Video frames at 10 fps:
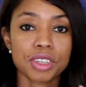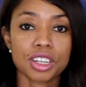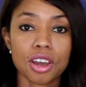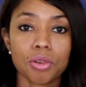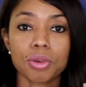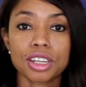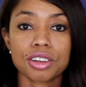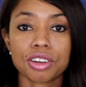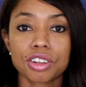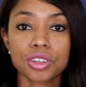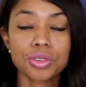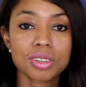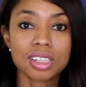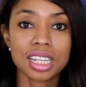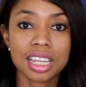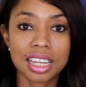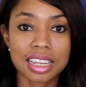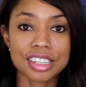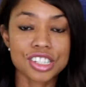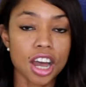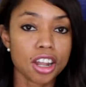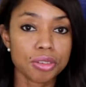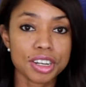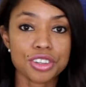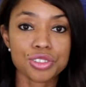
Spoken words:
you know, when you're gluten intolerant,